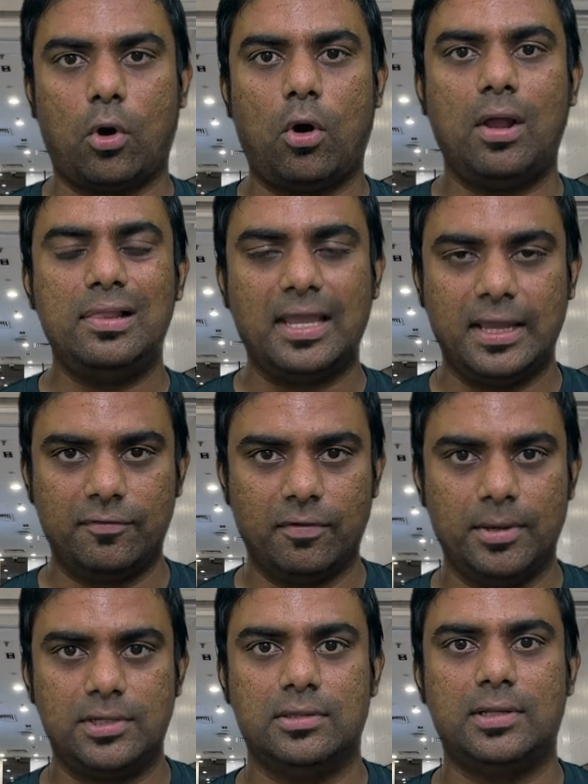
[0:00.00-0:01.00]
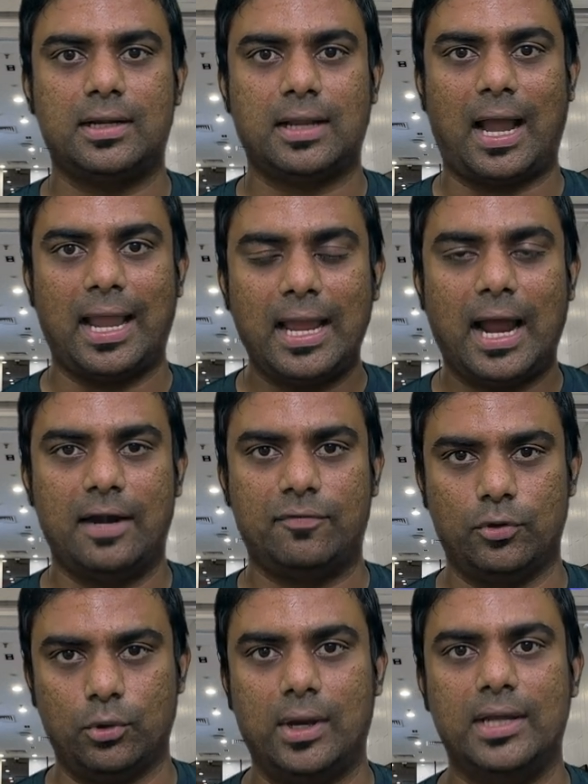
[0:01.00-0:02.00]
all the information that I had
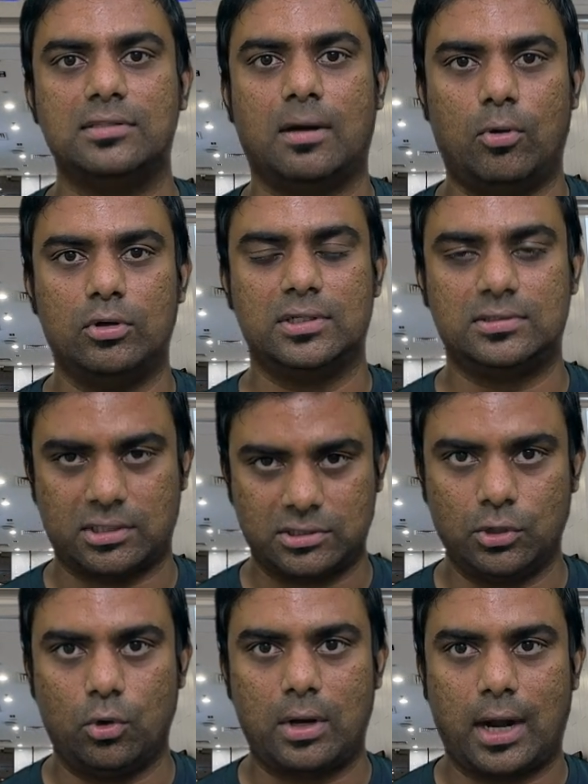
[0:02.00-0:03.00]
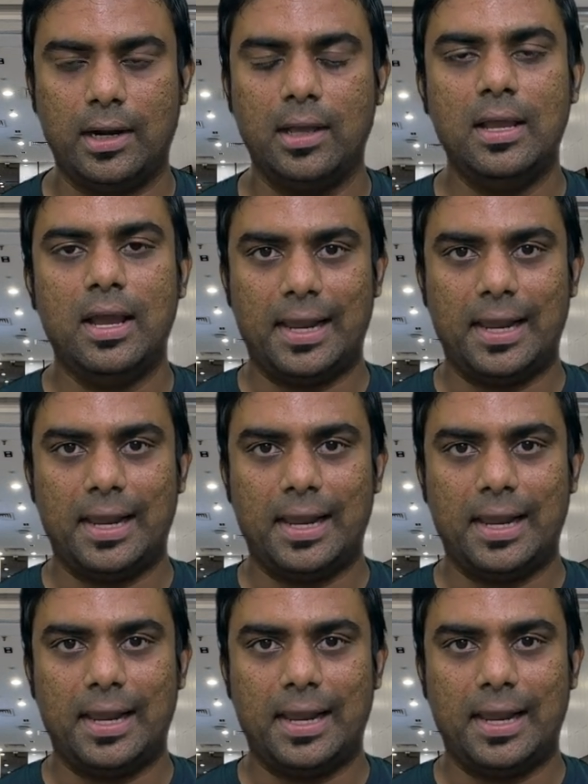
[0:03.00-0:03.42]
for you guys about this Touch and Go card.